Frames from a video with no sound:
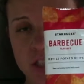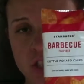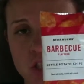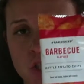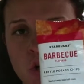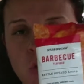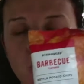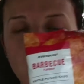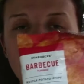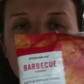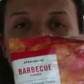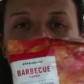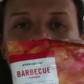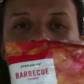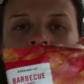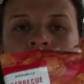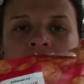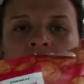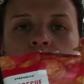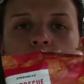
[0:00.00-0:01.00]
So
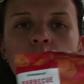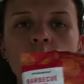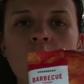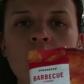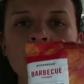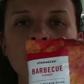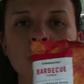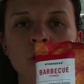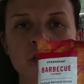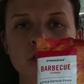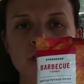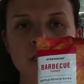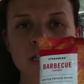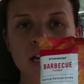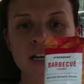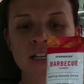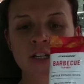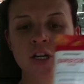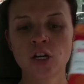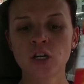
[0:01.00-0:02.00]
not one person
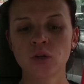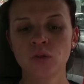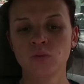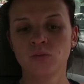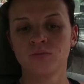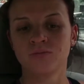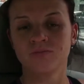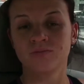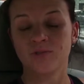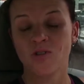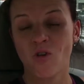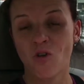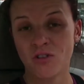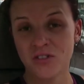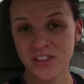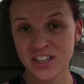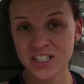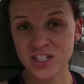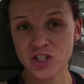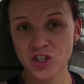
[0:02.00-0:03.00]
I know
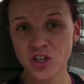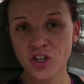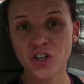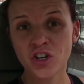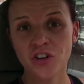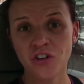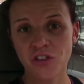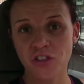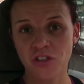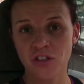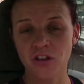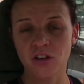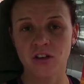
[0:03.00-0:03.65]
on this earth